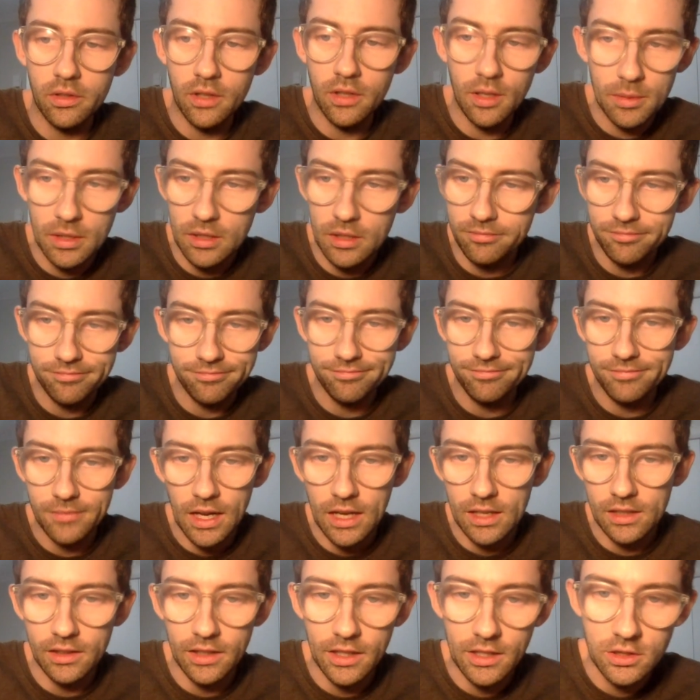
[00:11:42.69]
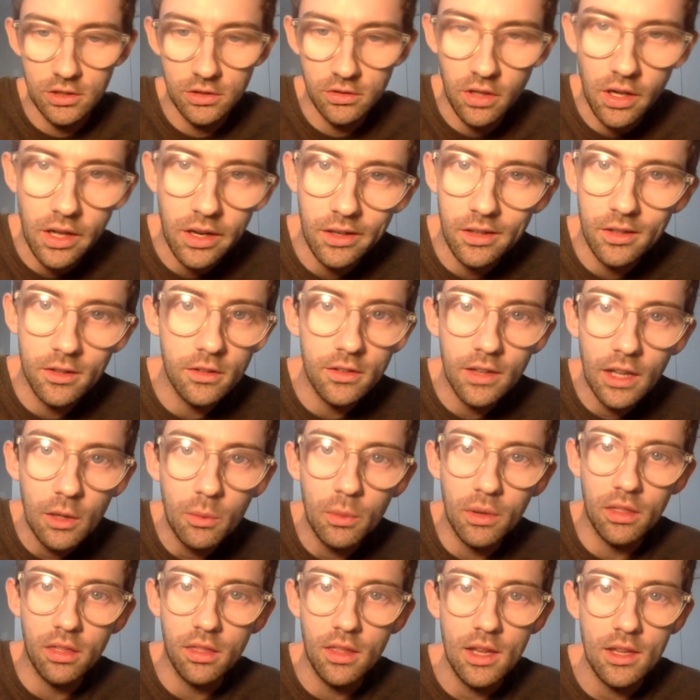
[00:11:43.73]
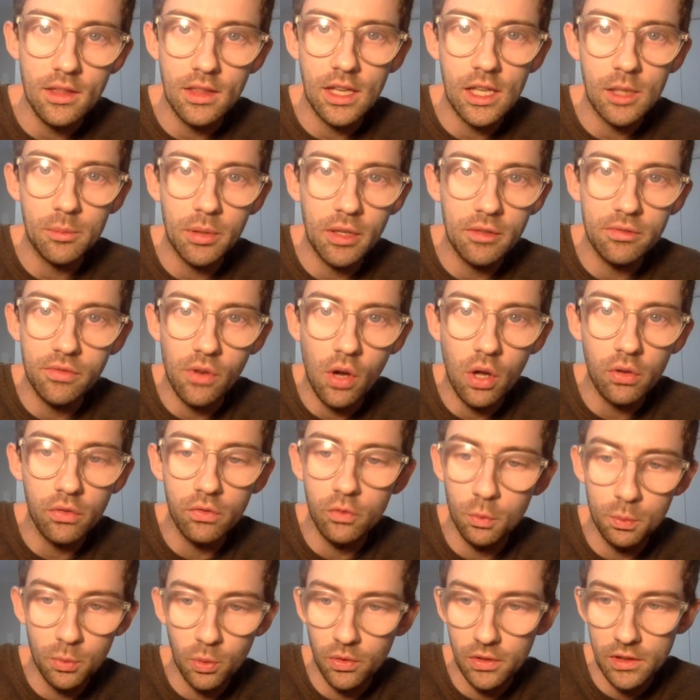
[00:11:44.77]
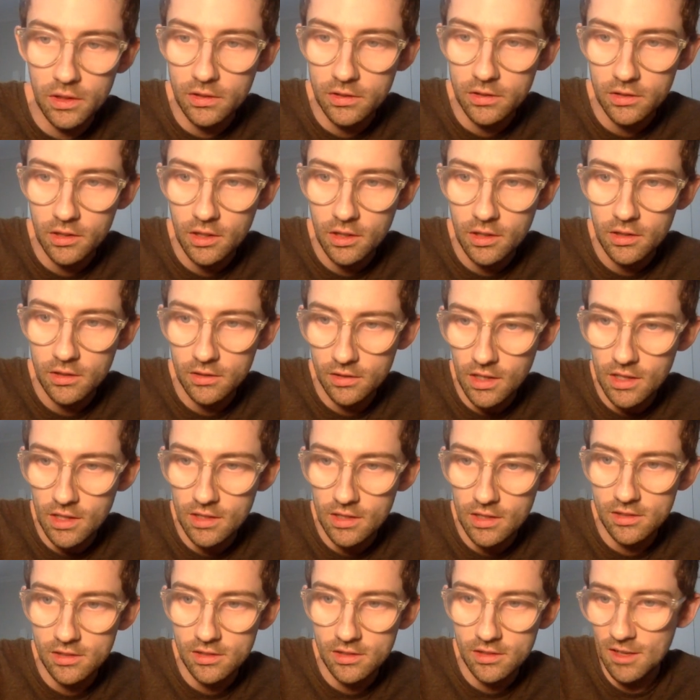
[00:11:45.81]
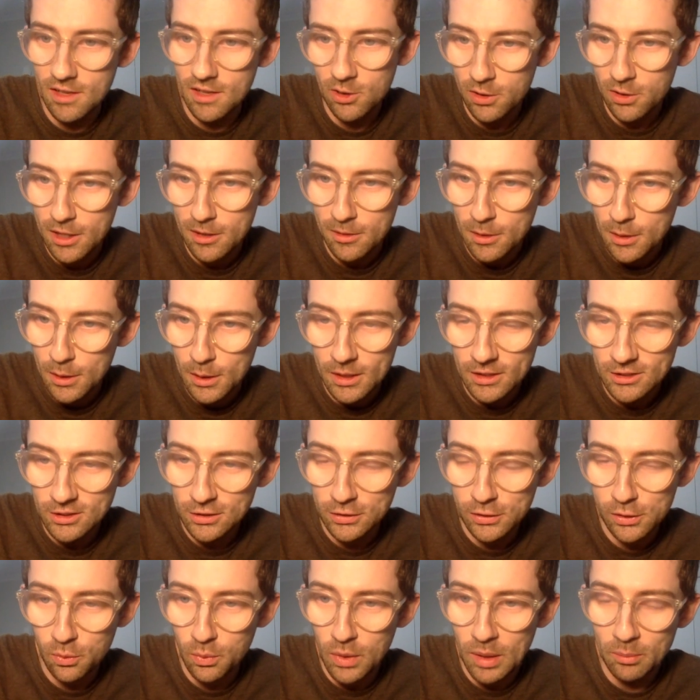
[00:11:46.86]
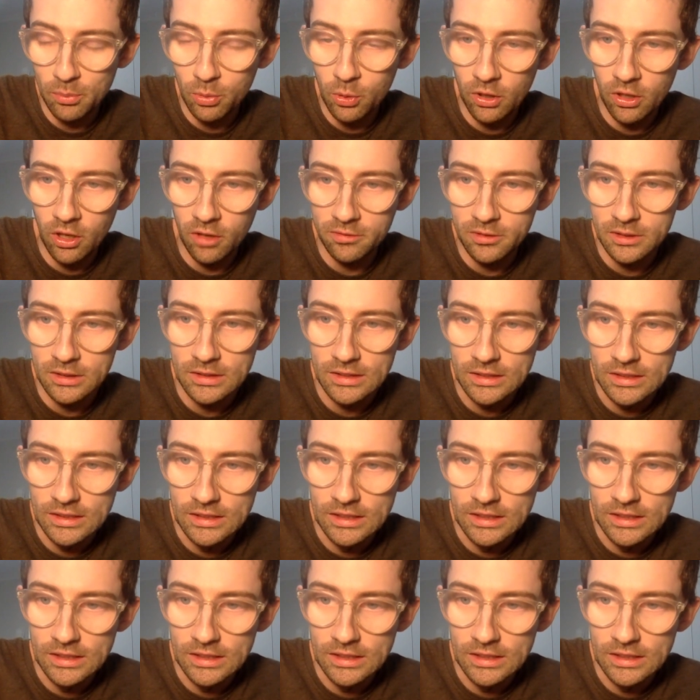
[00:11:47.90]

I mean, Adelaide United, does anyone think they're going to play finals football this season, even though they're just the 1 point off it?